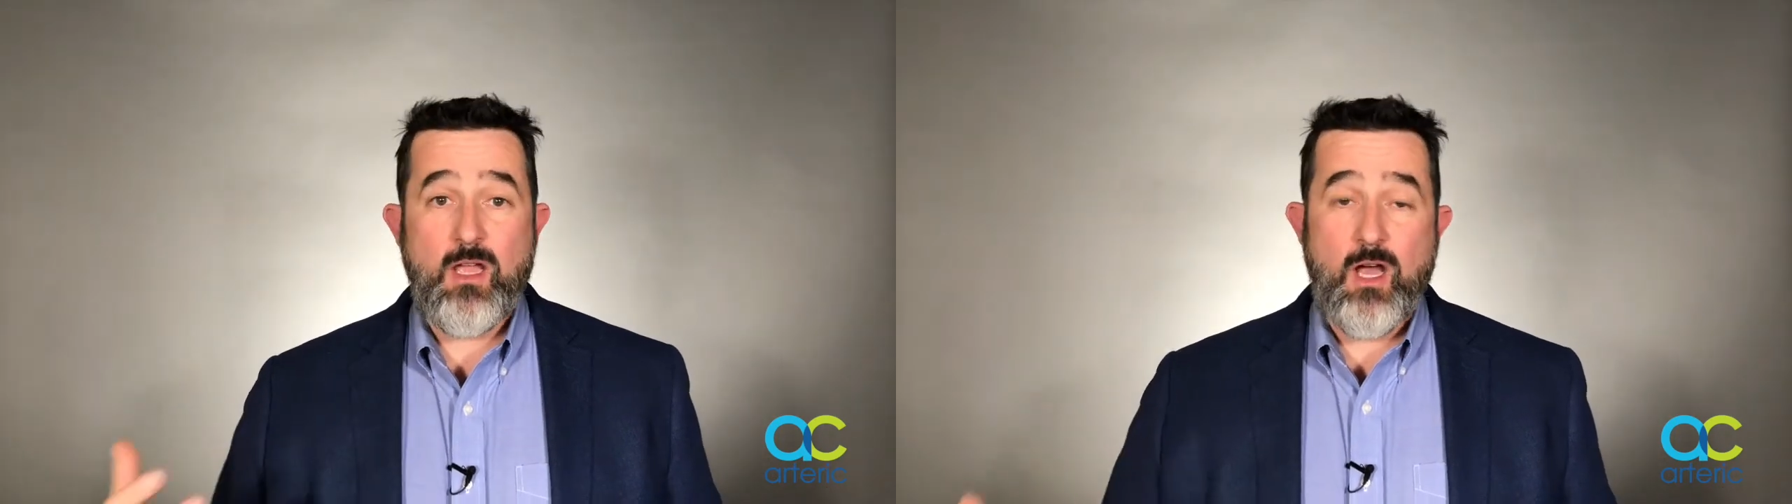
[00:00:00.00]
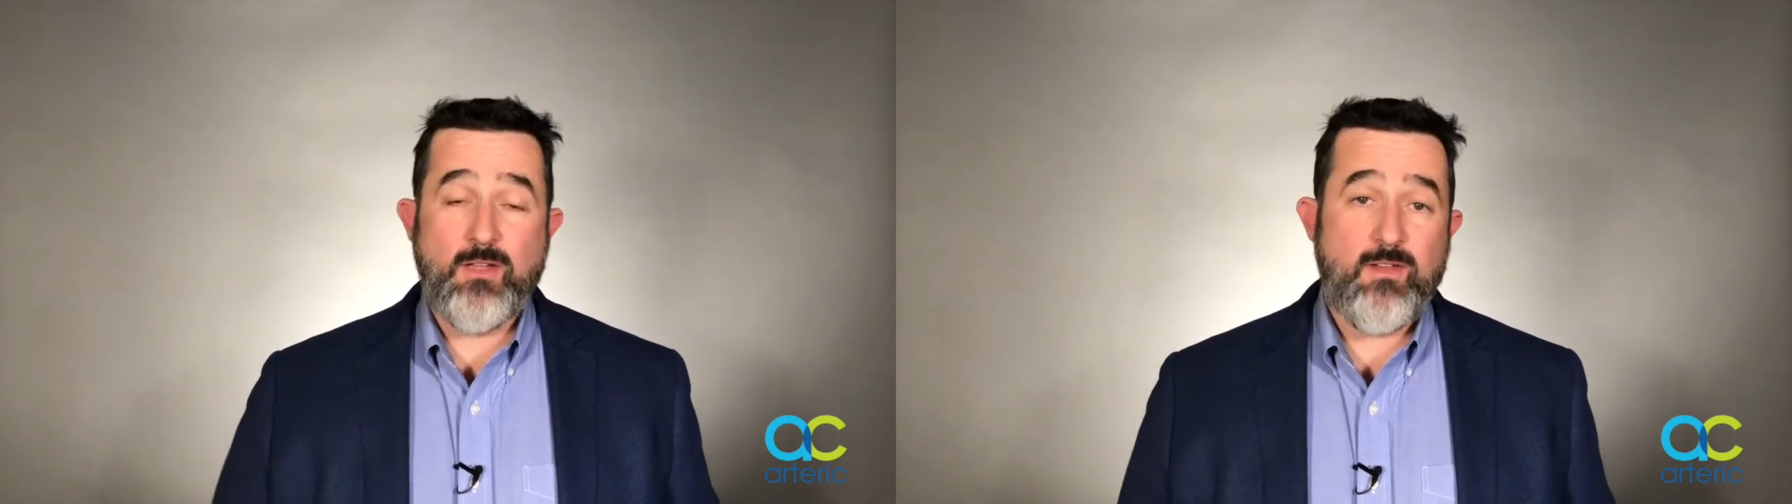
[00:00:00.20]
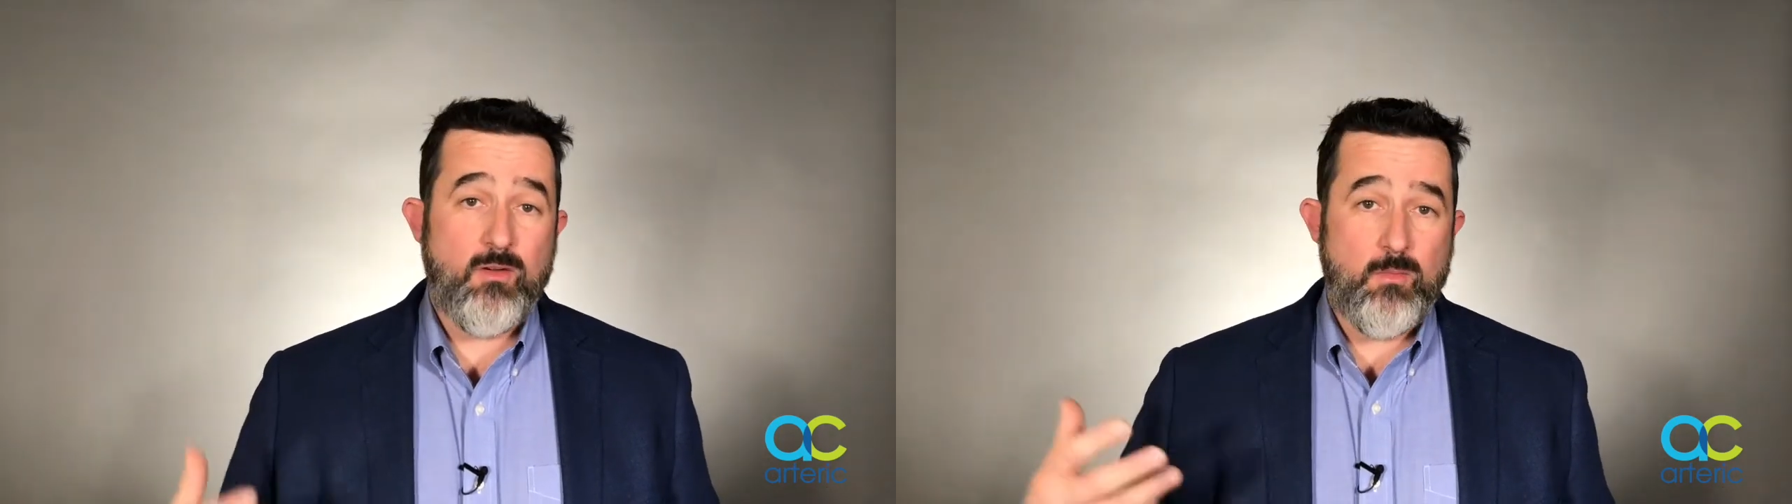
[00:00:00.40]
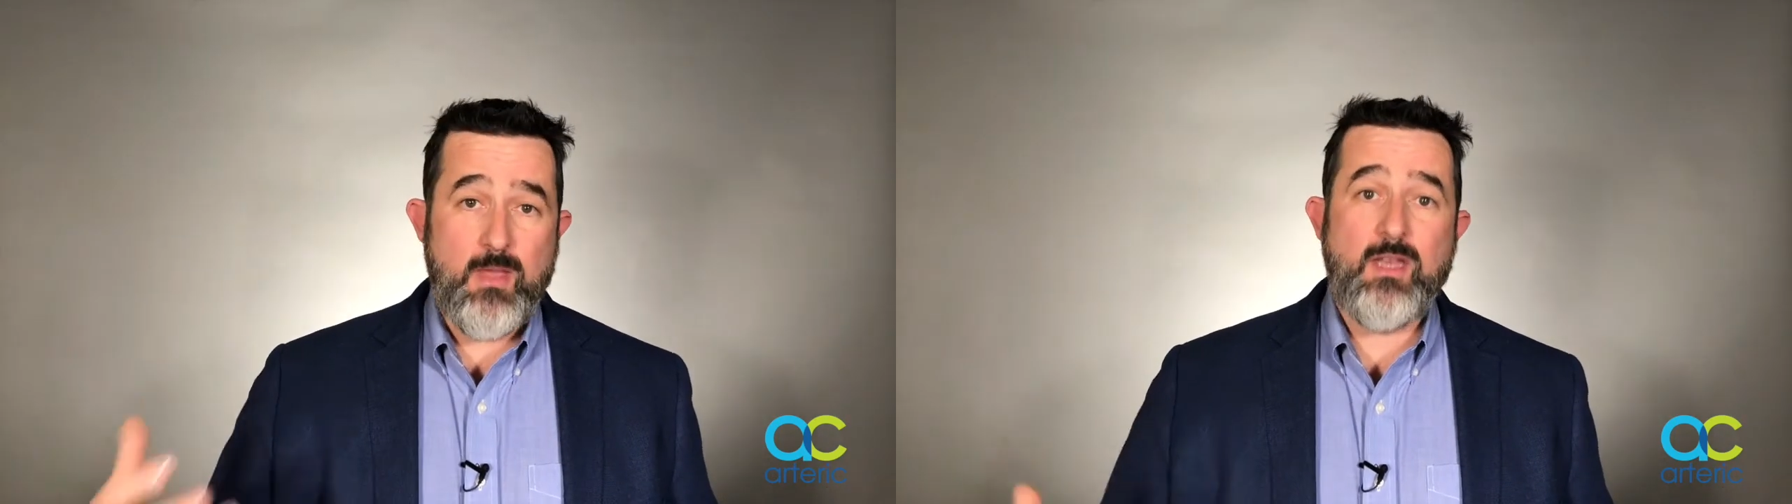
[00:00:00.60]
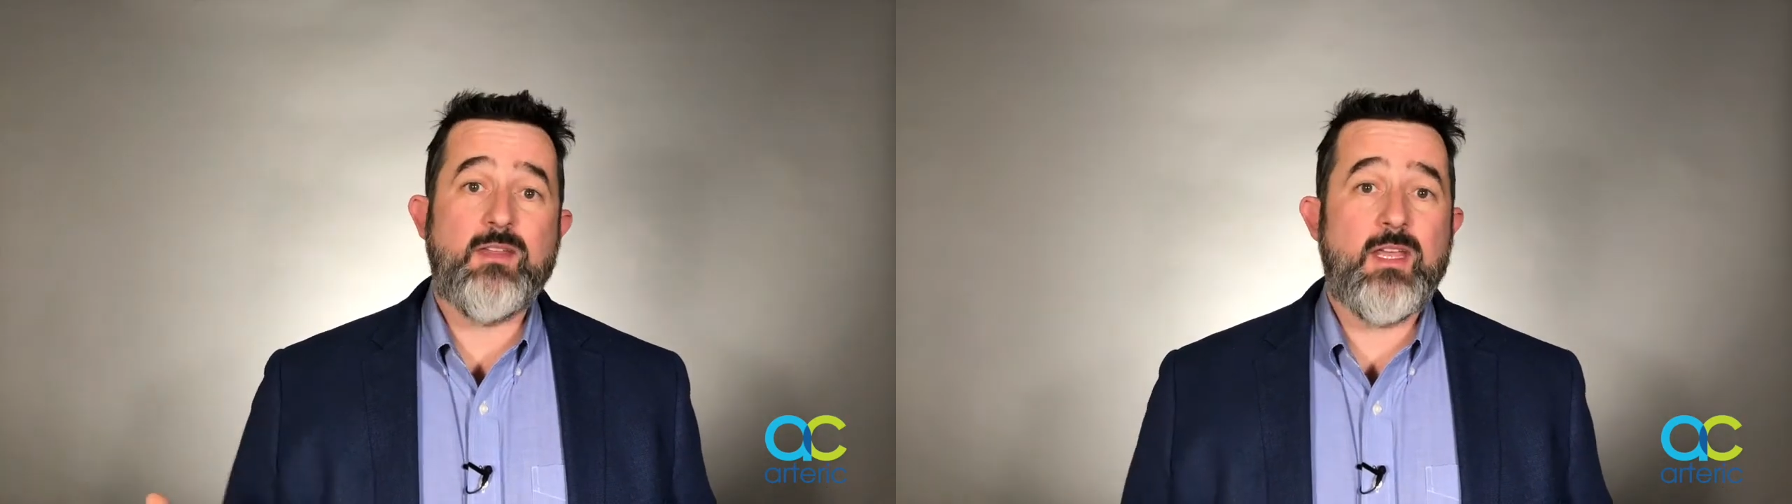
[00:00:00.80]
content or
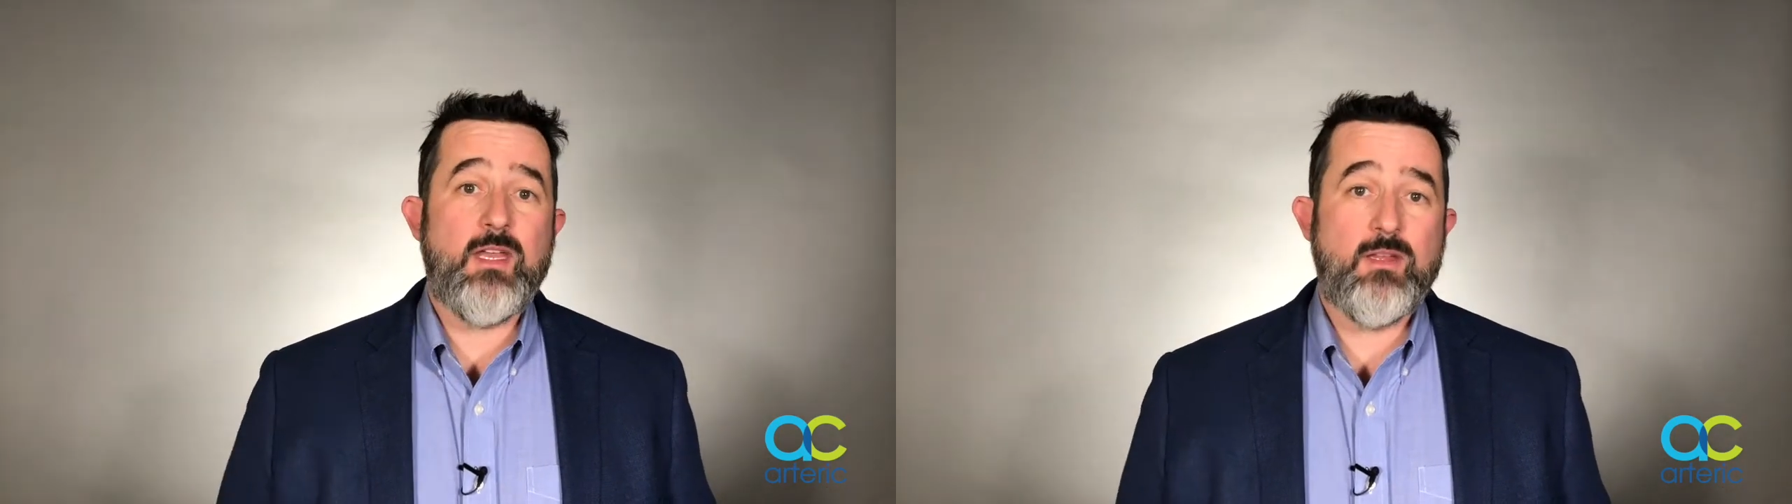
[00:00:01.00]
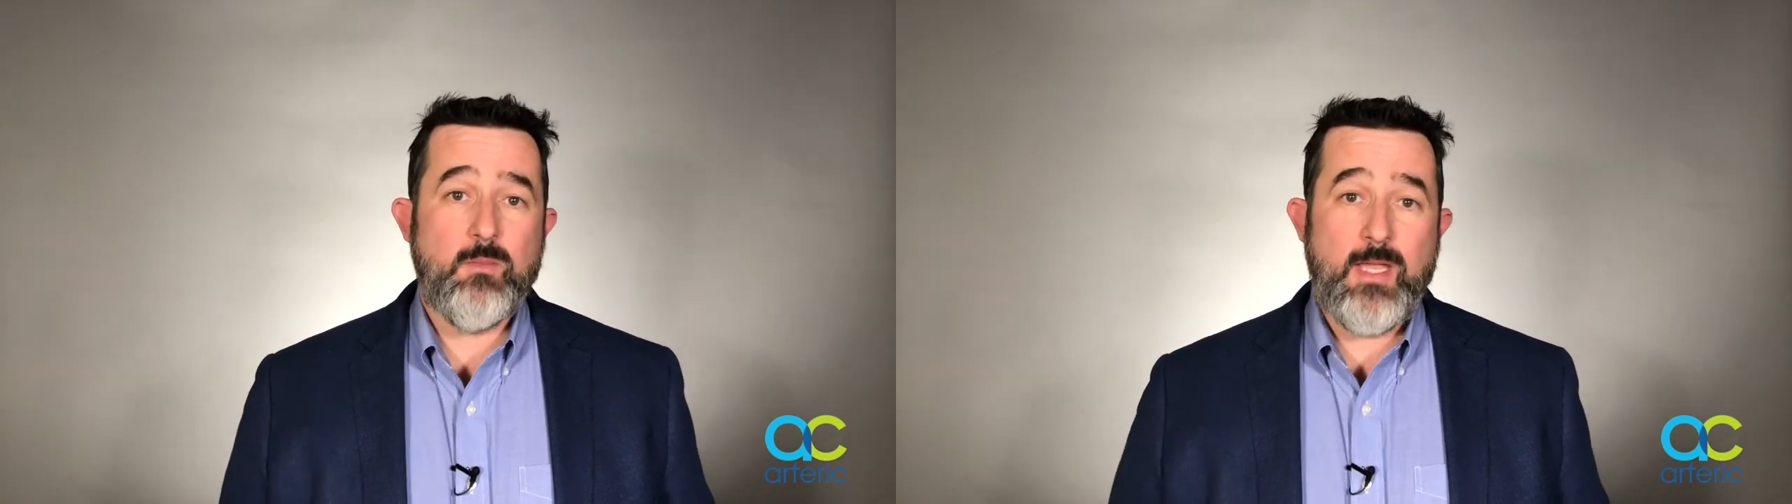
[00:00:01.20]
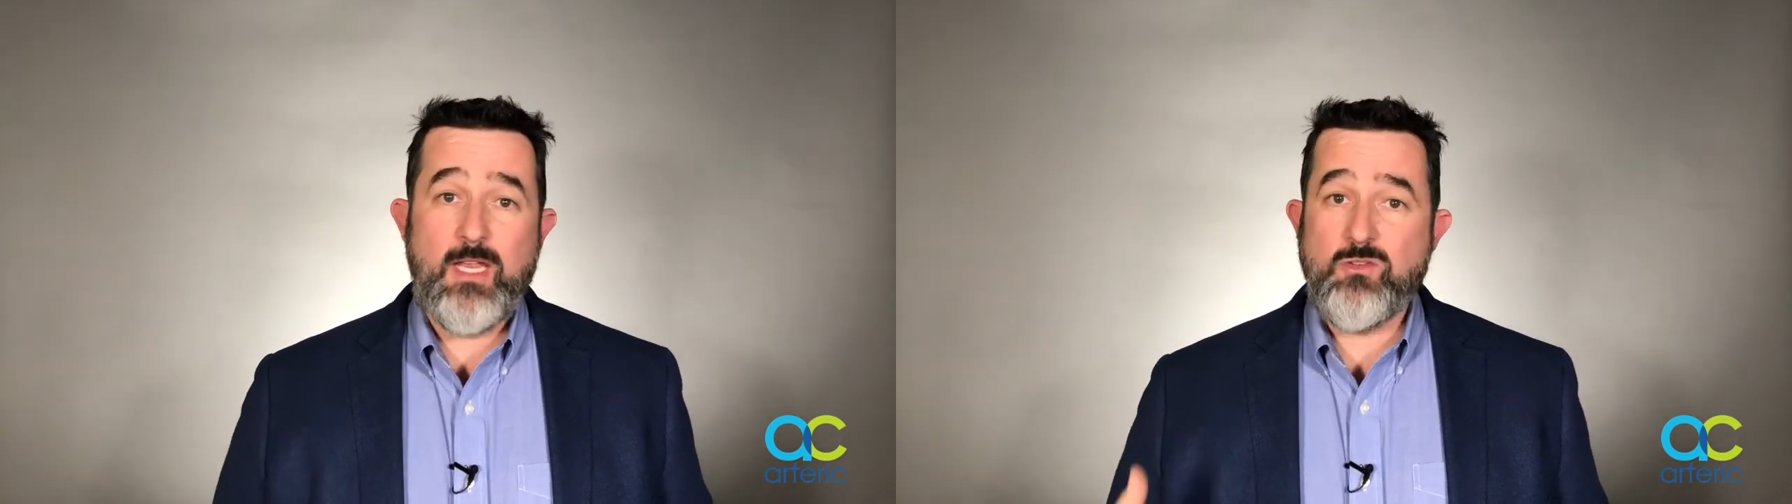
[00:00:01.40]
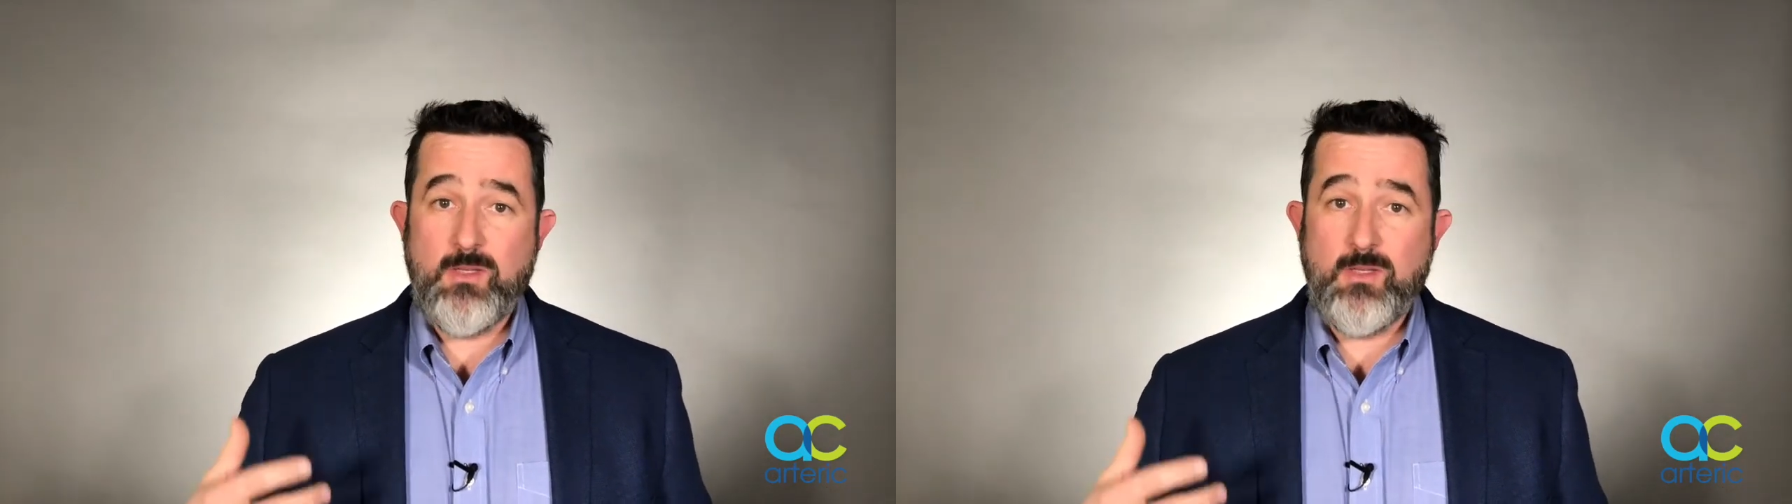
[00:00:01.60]
metadata in the page.